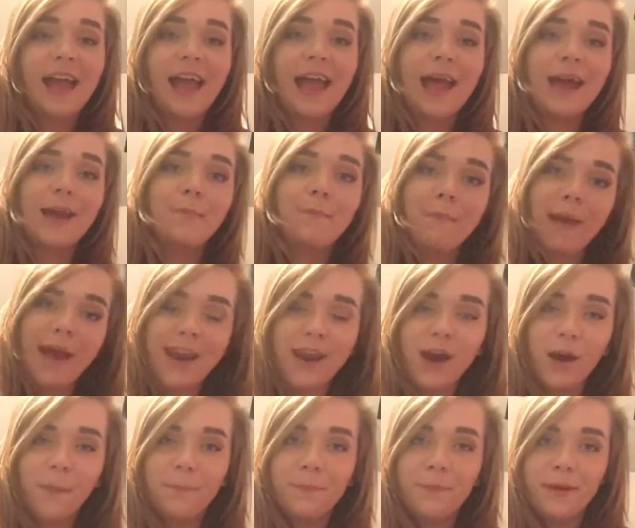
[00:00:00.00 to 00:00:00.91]
and met
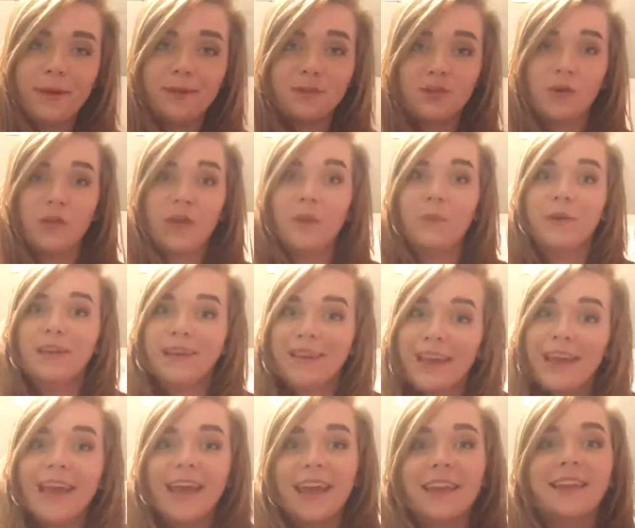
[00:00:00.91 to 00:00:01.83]
up so they would
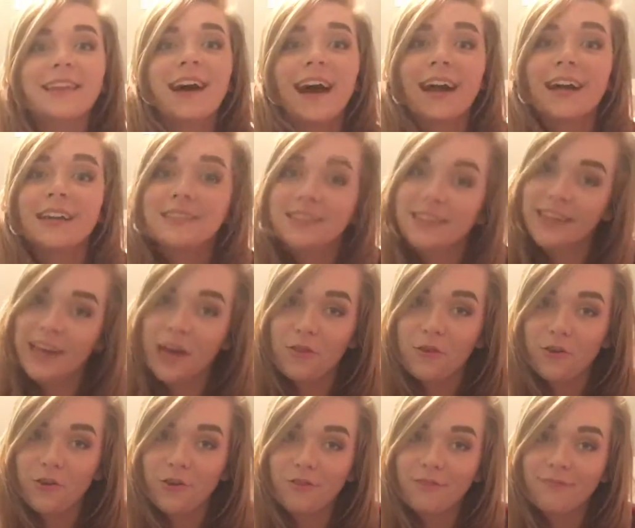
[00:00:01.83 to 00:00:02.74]
get in line
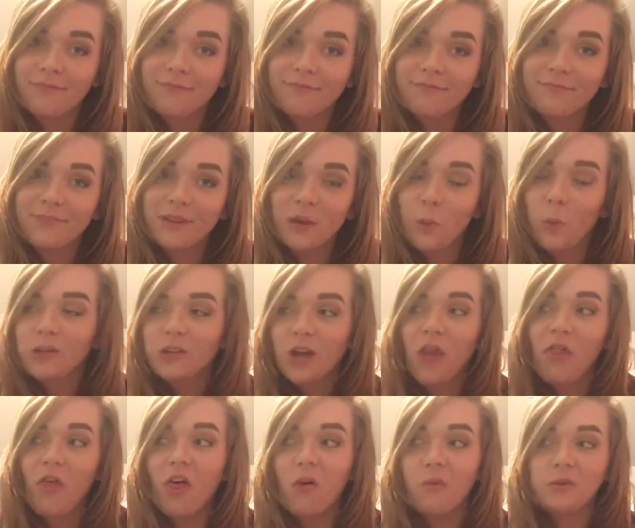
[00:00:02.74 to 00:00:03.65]
together, which
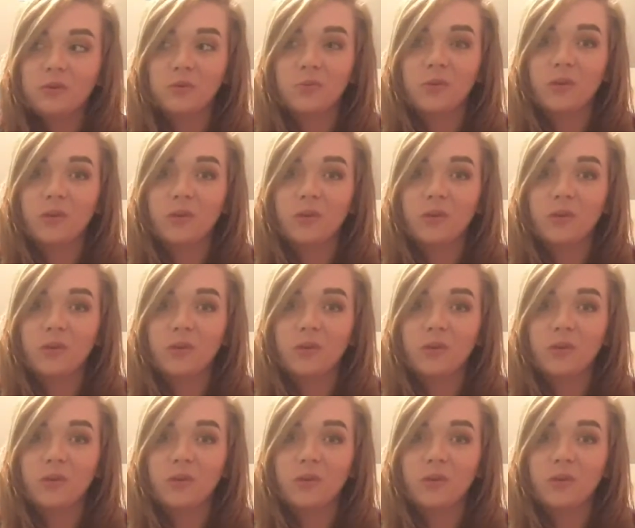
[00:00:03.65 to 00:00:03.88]
I thought was